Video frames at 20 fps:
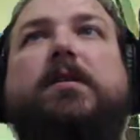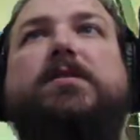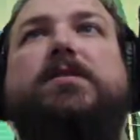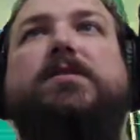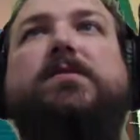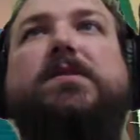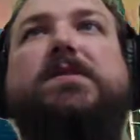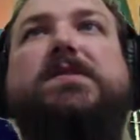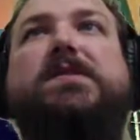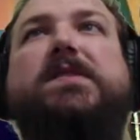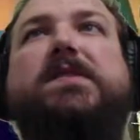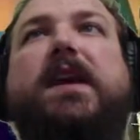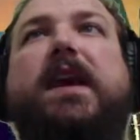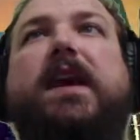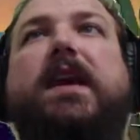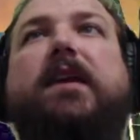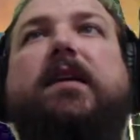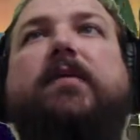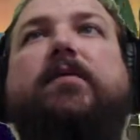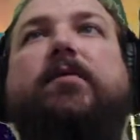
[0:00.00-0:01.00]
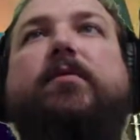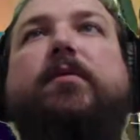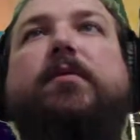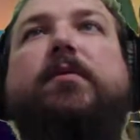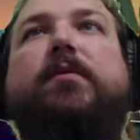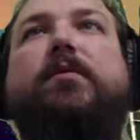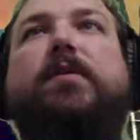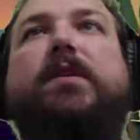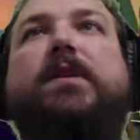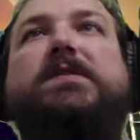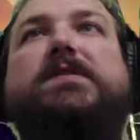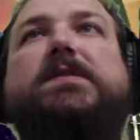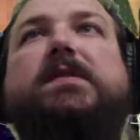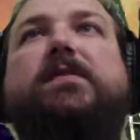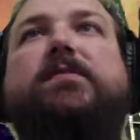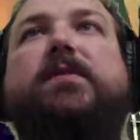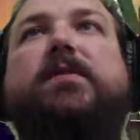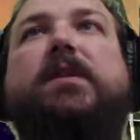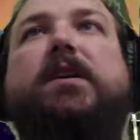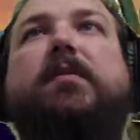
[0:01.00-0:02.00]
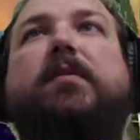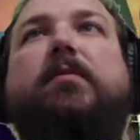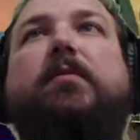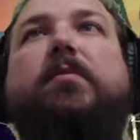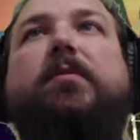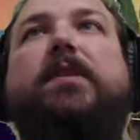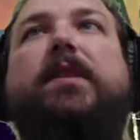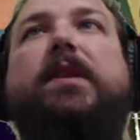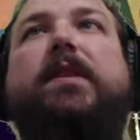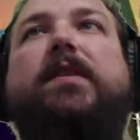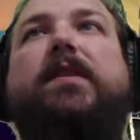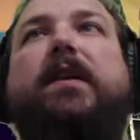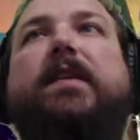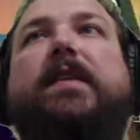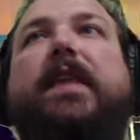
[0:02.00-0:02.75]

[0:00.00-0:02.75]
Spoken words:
Let's do a scan of it real quick, see if we come up with anything.